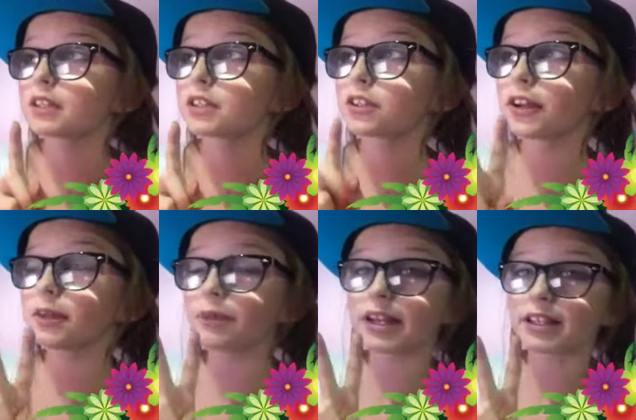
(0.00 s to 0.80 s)
Sorry
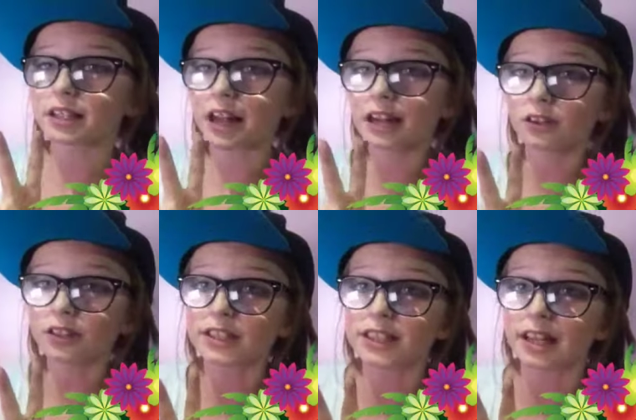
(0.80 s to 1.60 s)
the way I
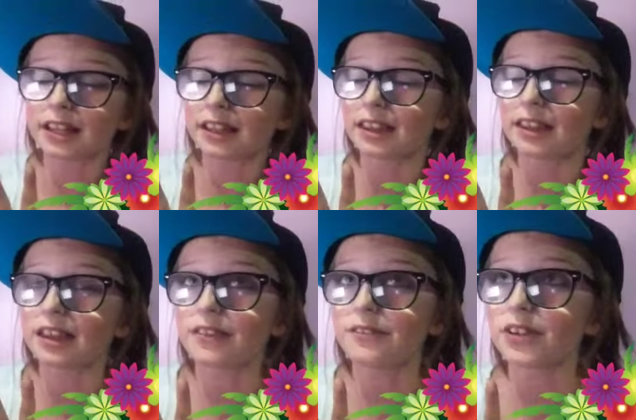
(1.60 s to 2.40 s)
look, it's like
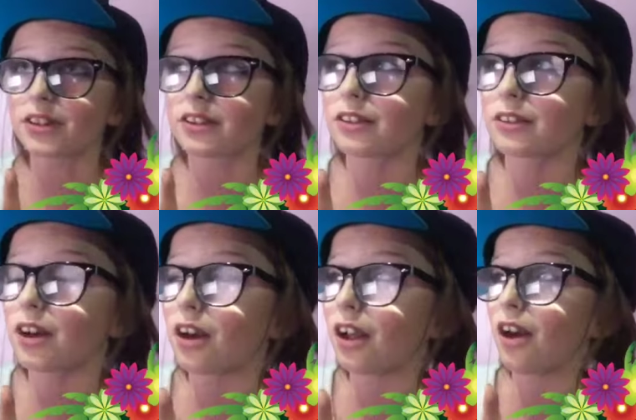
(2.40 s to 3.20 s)
11
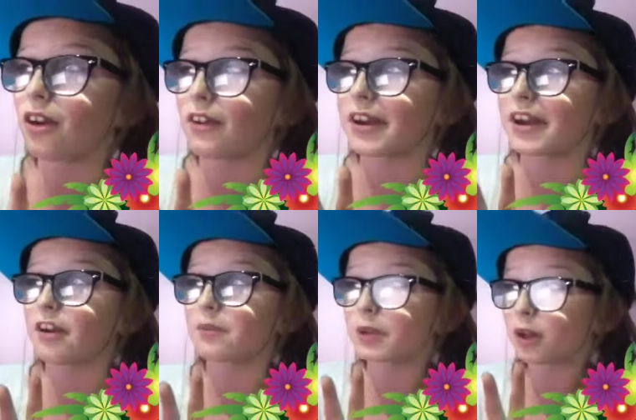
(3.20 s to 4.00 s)
o'clock right
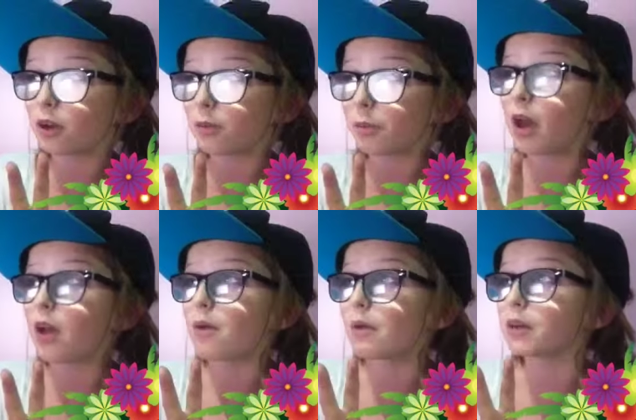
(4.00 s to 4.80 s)
now. I'll be up
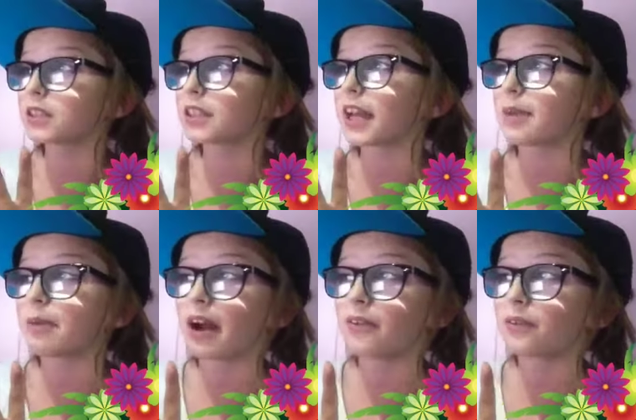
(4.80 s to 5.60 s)
most of the day,
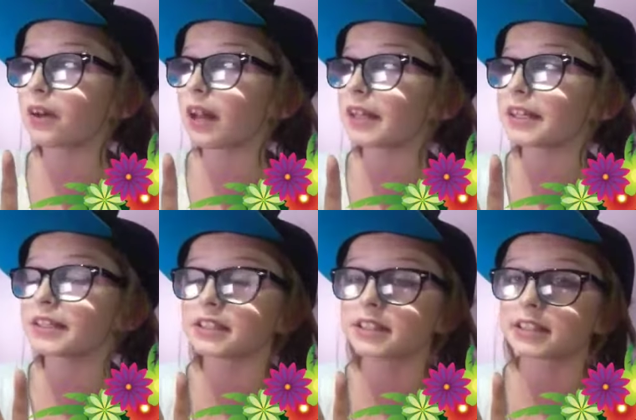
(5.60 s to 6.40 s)
but I felt I
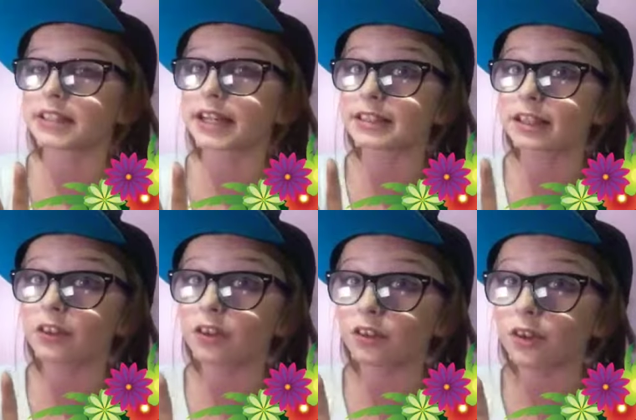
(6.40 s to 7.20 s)
needed to take down
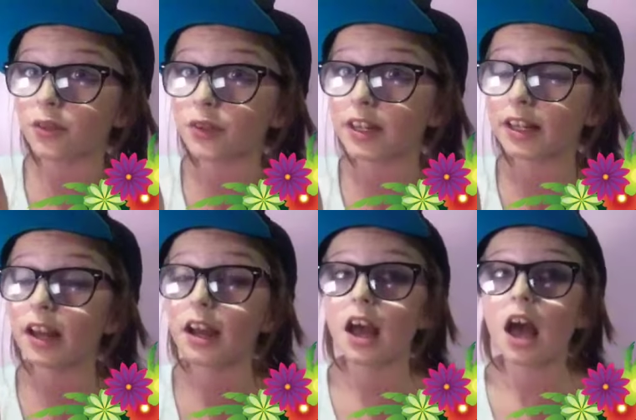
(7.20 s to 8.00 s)
the horrific
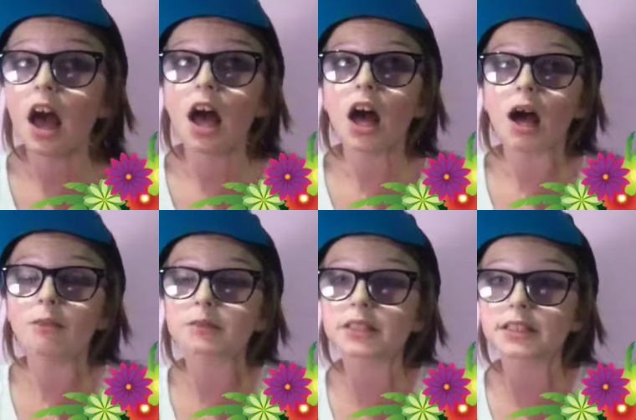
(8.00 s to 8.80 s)

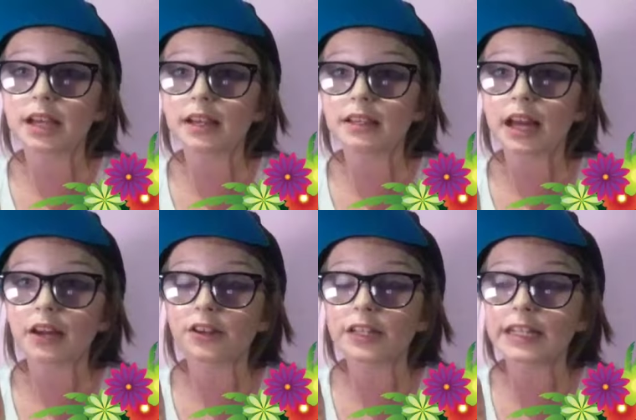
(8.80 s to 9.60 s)
hamster tag that
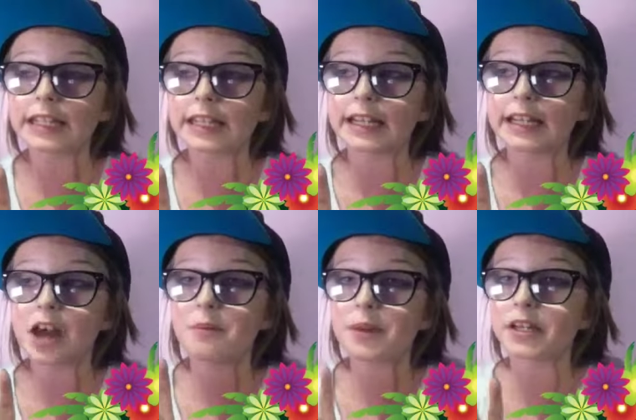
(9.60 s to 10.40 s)
I already did
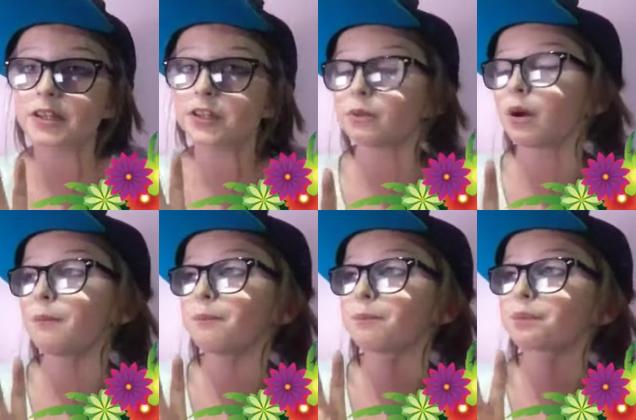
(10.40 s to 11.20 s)
and make a new one.